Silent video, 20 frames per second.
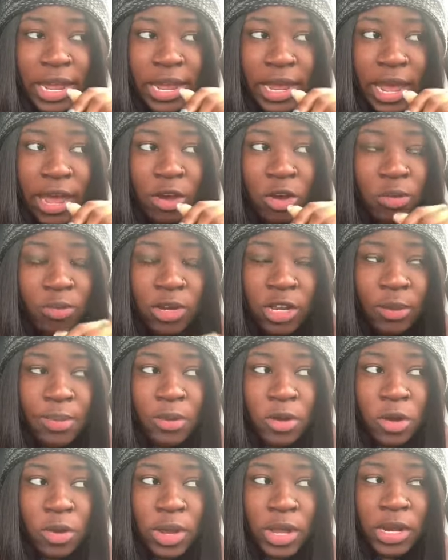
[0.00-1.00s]
at Home
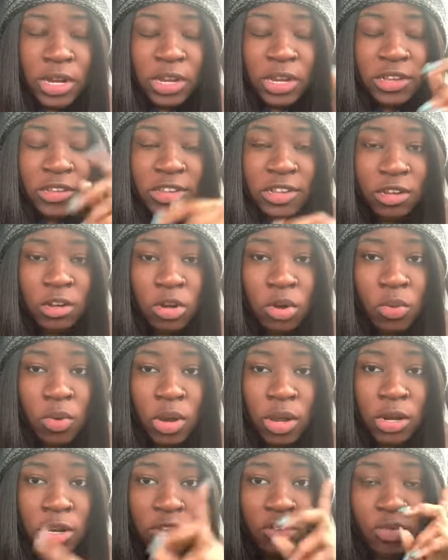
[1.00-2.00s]
Depot and the casino
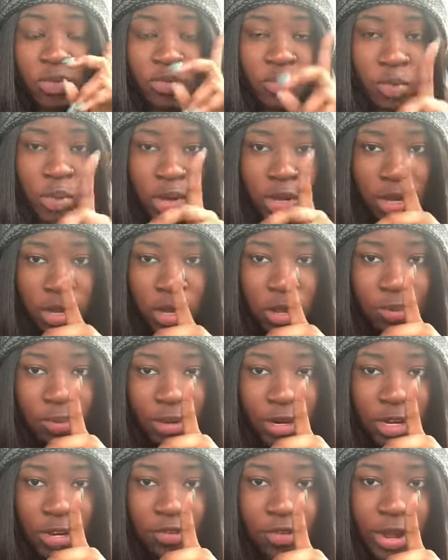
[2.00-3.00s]
one is with one
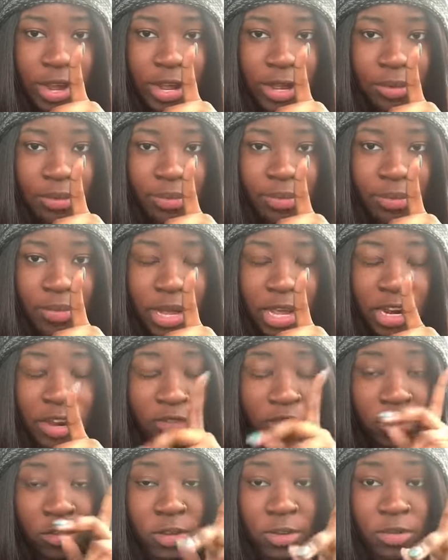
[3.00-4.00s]
company, right? And
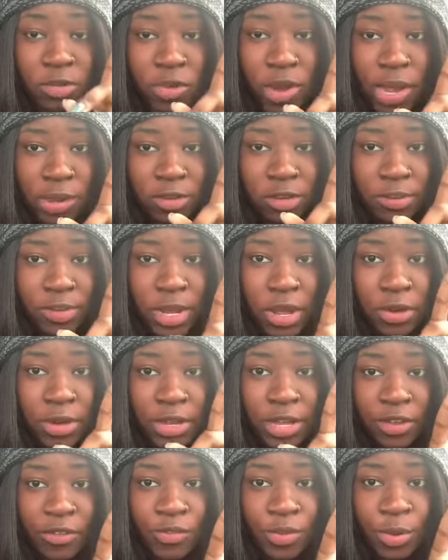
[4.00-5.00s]
if you subscribe to me, I'll
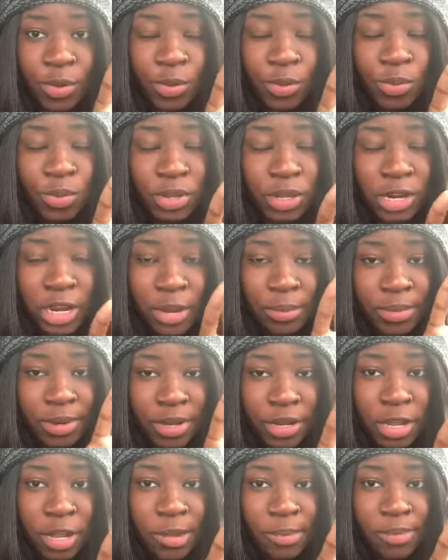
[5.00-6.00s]
give you the name of the
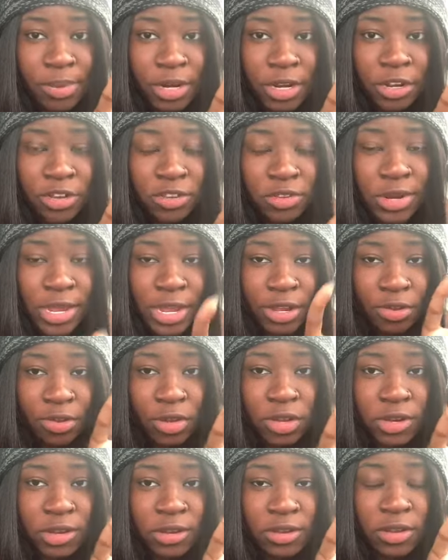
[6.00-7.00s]
company so that you
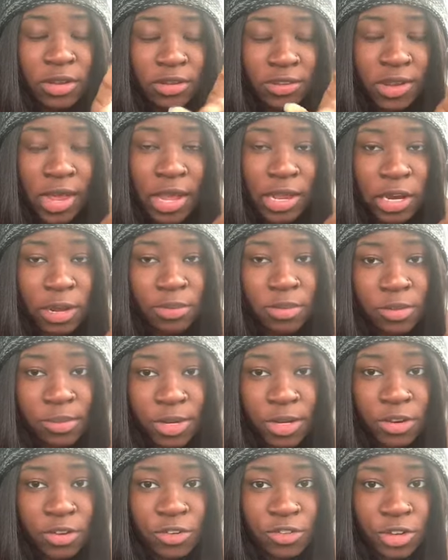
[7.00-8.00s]
could sign up to
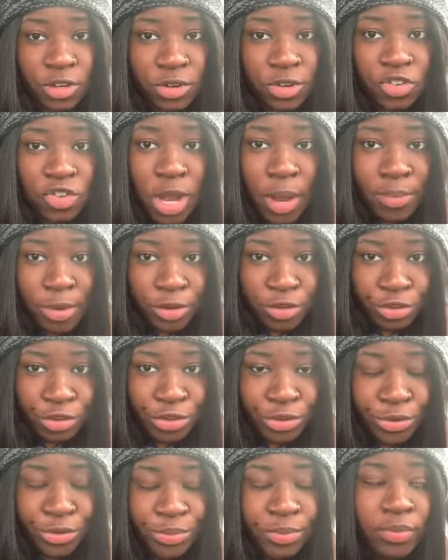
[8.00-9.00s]
be their secret shopper
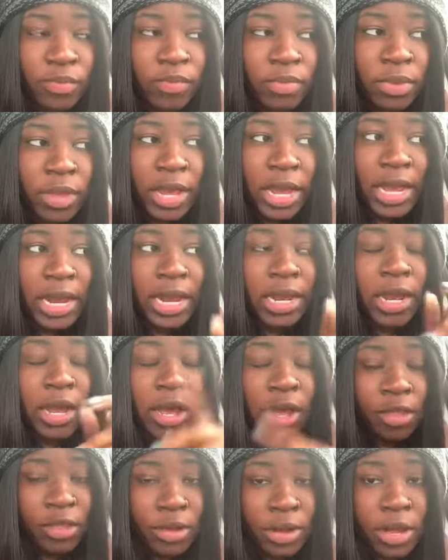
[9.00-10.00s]
too. And then the
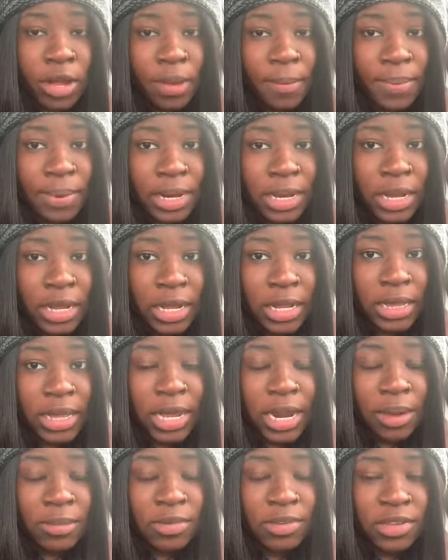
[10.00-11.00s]
other company
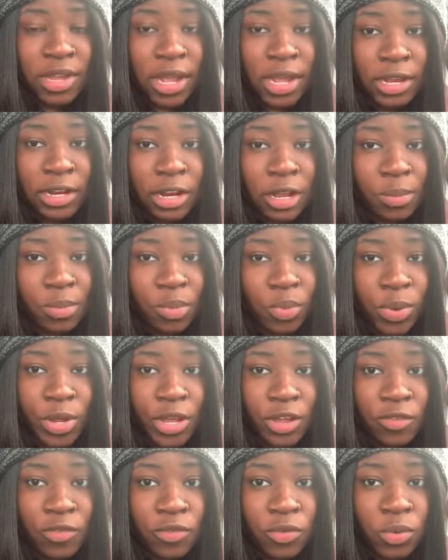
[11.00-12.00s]
that I'm signed up
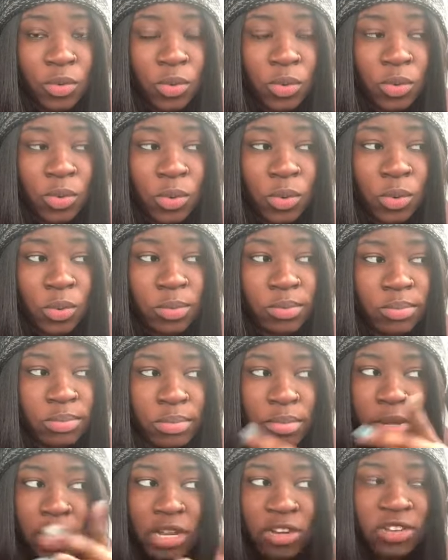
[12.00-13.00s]
with, who
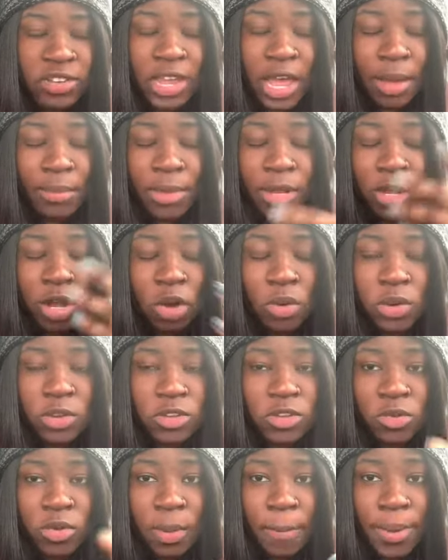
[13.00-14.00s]
they just had me go
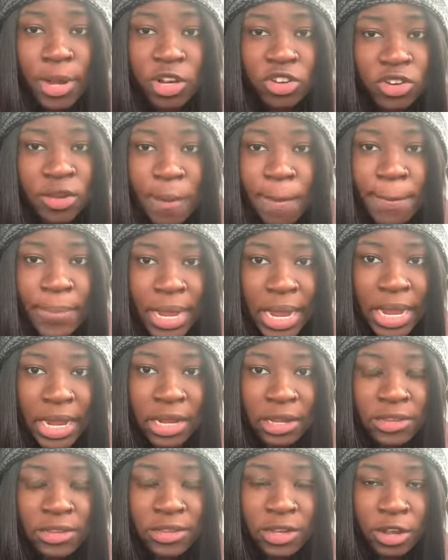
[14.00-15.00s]
into a bunch of
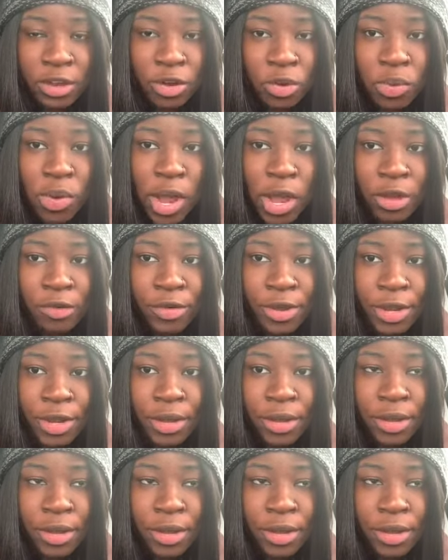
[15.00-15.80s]
banks inquiring,